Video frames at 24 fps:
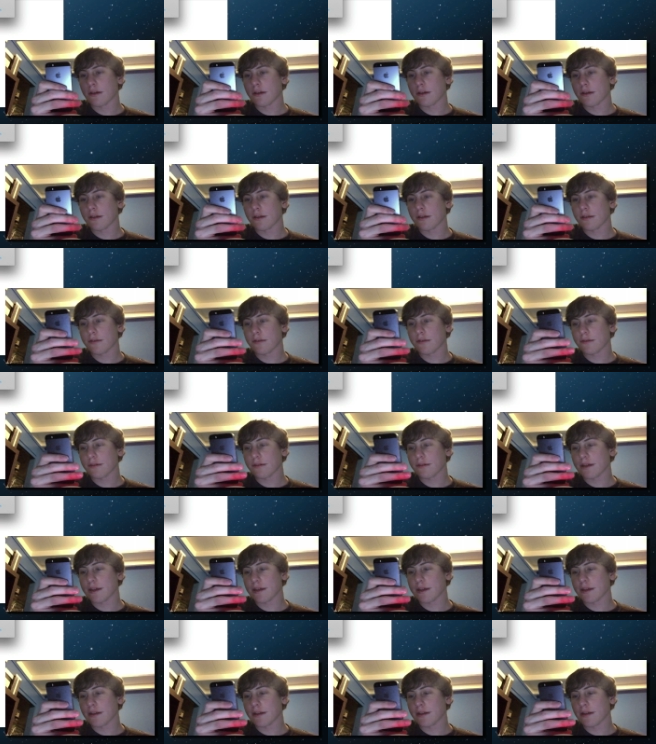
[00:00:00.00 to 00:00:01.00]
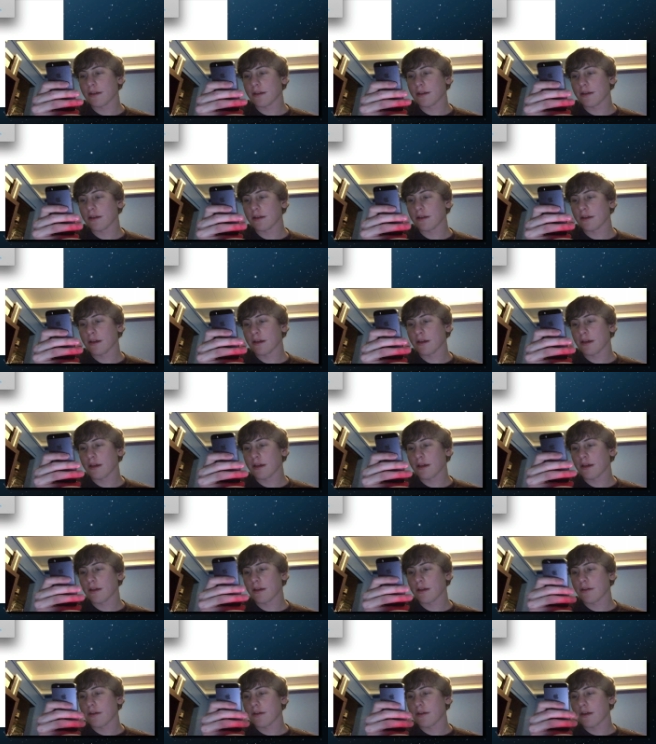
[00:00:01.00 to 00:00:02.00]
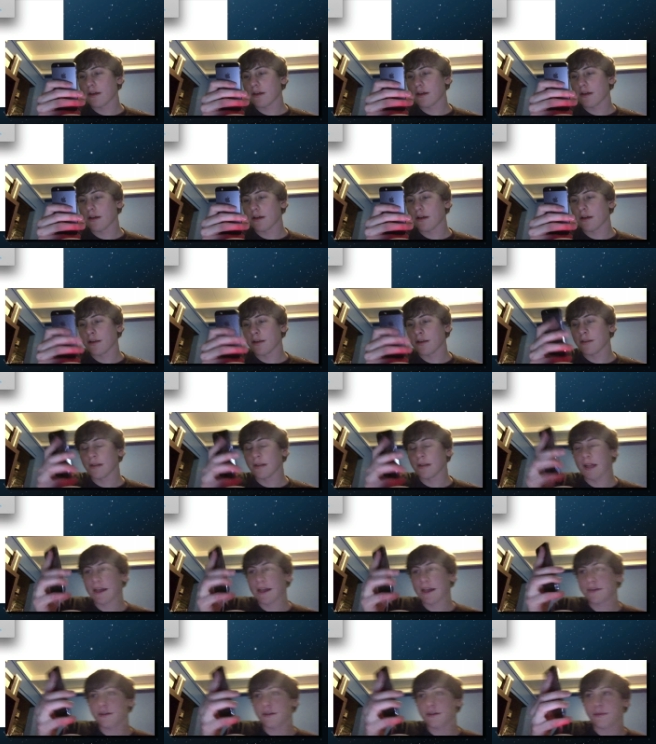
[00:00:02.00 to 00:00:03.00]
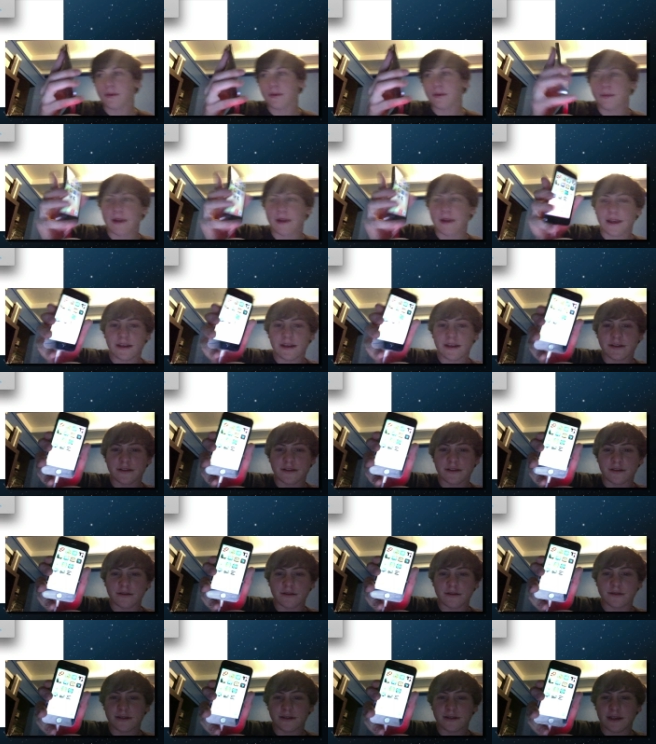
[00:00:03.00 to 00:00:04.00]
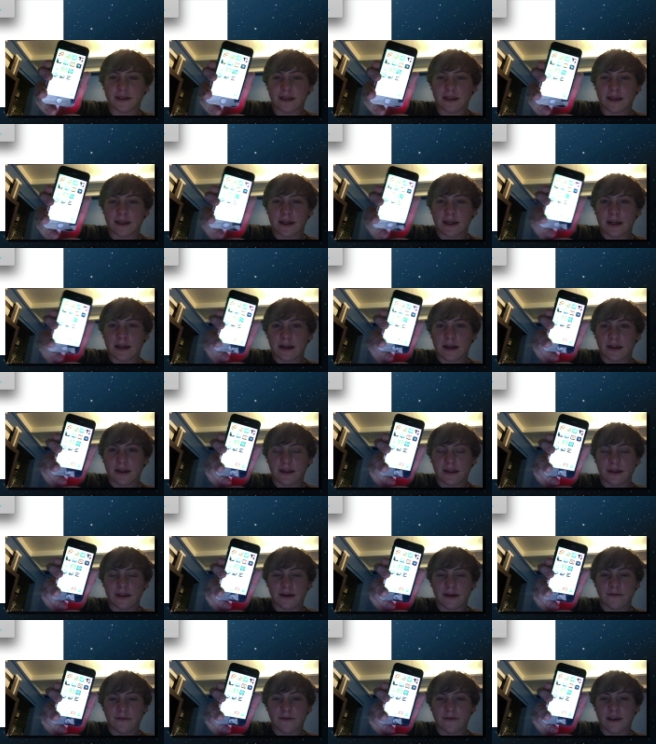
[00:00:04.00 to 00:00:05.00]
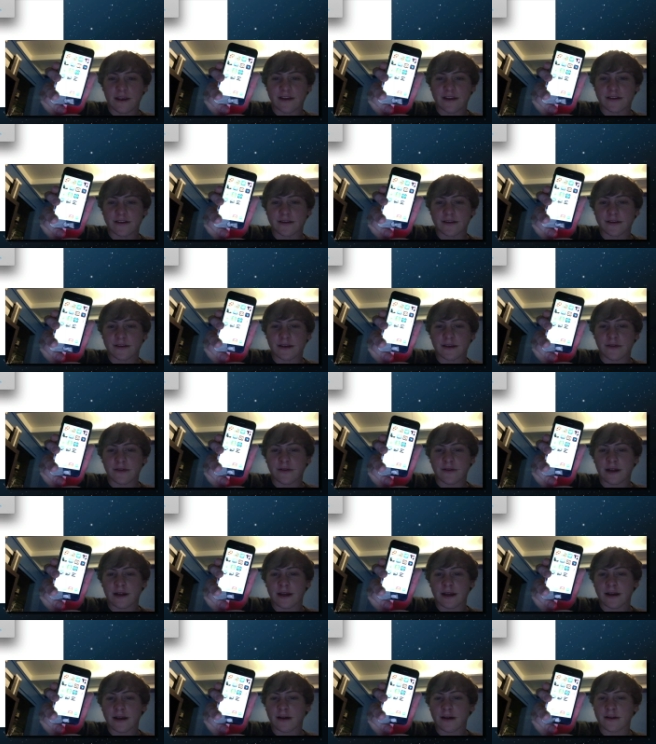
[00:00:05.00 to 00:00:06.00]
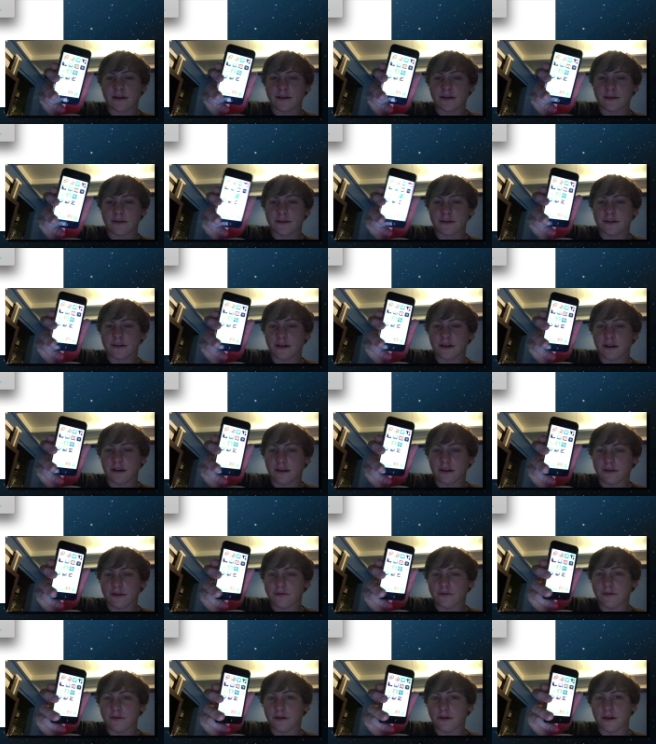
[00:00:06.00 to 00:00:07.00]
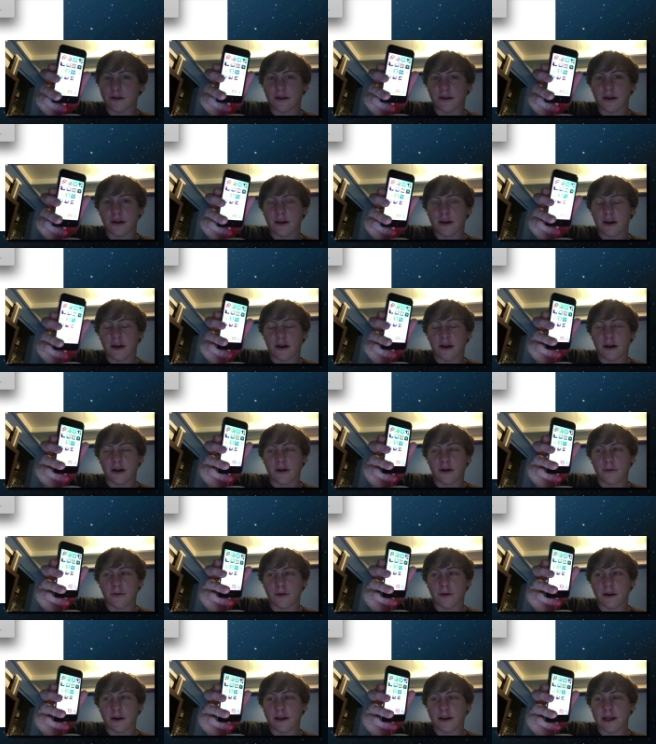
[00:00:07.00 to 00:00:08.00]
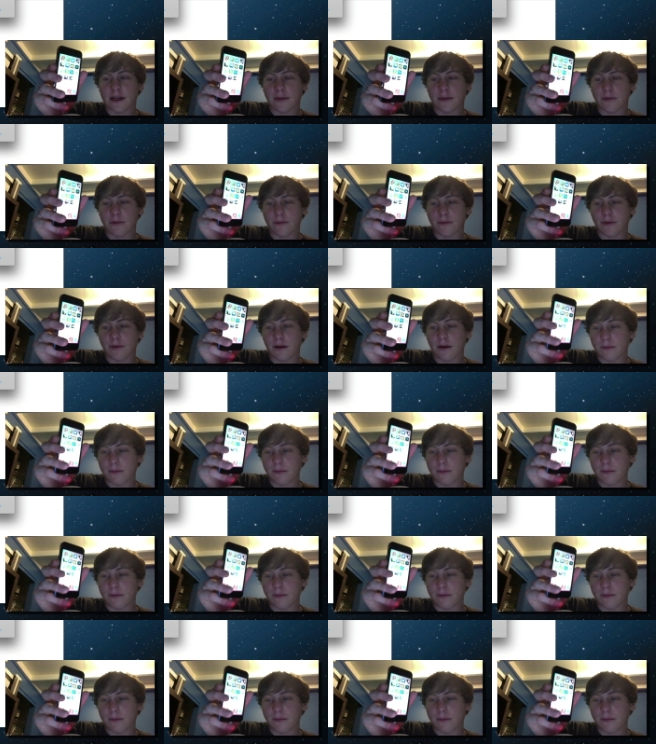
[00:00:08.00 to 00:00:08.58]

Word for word: screen, on the last open page, you'll see the Evasion 7 icon. You just got to look for it uh, where an app would pop